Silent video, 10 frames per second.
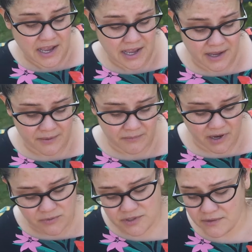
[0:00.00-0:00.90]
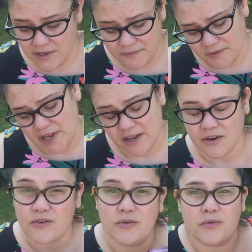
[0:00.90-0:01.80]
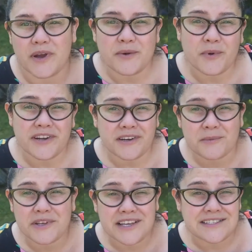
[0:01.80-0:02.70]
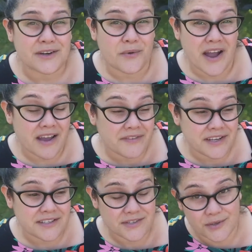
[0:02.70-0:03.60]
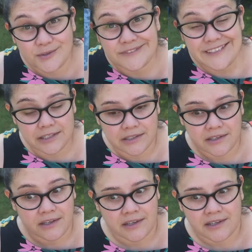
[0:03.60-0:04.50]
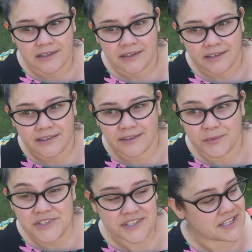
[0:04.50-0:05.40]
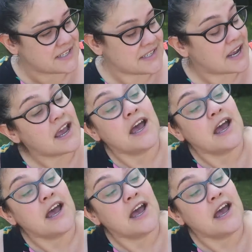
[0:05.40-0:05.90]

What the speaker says: I was looking for like a cool red one, and I realized I don't have it, so wish list.